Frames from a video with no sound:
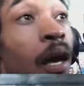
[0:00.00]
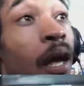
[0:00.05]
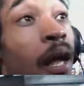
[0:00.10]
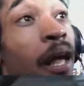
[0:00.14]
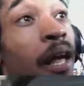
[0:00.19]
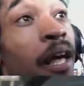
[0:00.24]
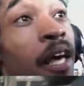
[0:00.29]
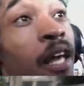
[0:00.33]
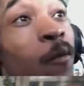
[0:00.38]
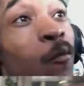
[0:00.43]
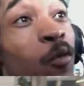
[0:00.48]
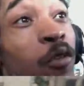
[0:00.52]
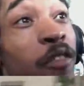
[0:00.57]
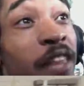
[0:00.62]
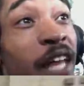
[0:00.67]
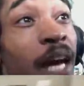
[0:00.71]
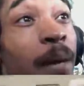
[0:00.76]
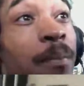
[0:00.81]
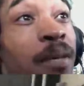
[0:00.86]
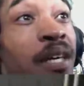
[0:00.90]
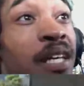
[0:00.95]
And with
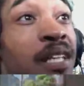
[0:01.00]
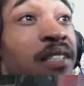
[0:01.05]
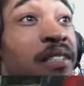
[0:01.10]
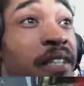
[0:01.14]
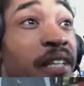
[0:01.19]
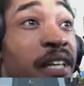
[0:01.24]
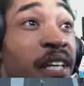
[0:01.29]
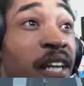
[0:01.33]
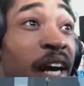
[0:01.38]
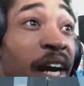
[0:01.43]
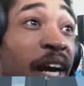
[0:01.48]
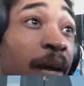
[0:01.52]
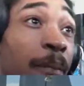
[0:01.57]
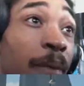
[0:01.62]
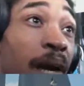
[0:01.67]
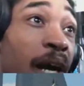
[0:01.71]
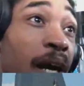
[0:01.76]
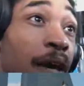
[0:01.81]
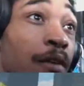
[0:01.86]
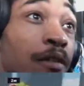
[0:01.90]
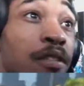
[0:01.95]
that being said, I am
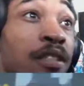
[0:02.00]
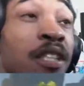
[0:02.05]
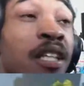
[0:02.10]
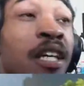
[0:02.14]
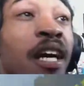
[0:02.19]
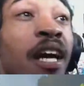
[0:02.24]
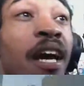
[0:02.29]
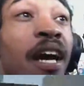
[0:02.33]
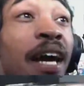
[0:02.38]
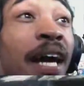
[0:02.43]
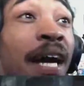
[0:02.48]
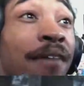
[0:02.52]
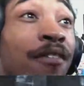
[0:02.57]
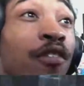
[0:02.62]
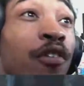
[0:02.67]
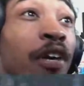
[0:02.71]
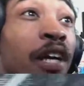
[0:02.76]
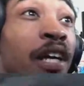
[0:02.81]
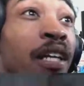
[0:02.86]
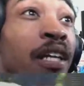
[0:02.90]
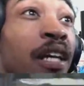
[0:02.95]
out. Have a
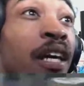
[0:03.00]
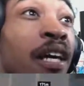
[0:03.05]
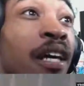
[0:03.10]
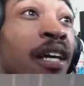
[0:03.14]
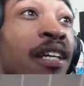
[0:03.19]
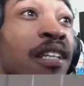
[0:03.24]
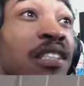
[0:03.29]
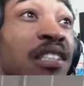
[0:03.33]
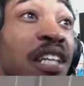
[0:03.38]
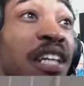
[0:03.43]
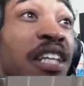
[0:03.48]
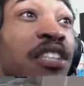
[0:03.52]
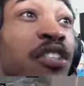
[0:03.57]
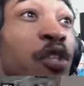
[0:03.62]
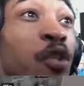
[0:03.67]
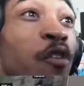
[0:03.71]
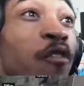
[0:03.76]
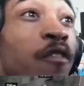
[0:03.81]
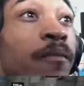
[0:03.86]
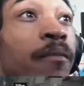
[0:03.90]
great day. Stay tuned for